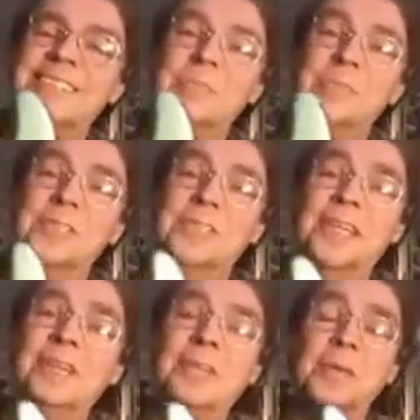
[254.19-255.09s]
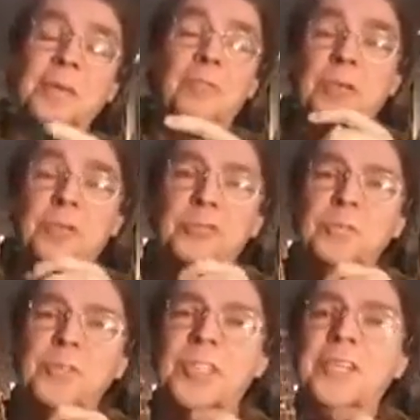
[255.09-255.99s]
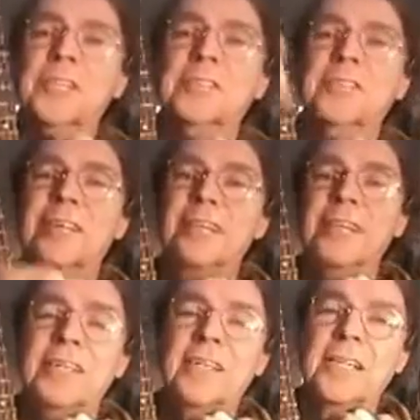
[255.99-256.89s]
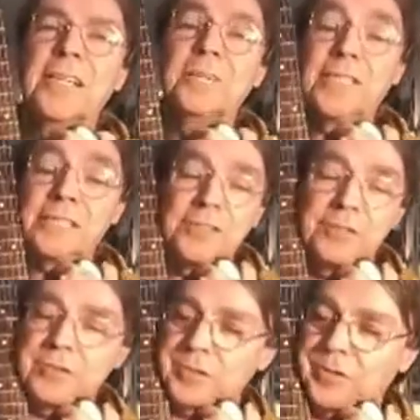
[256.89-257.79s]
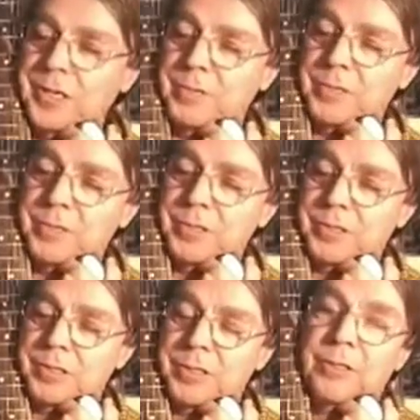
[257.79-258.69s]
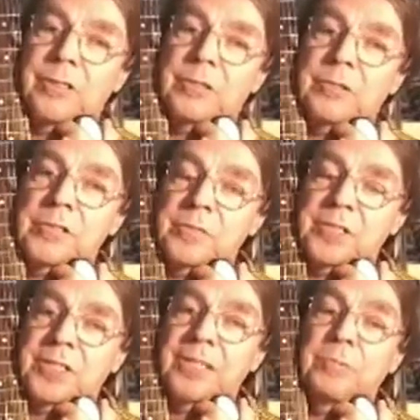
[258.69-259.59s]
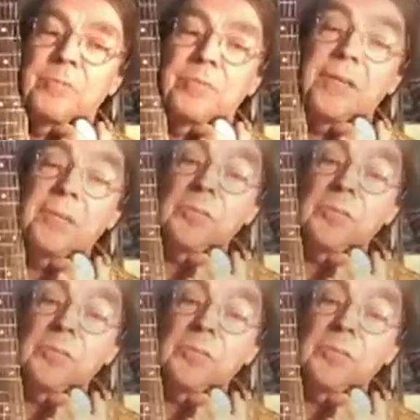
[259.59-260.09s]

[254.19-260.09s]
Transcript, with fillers: There it was. I only made one or two mistakes, uh, but that's a new song I wrote. Uh, I call it Christmas Time with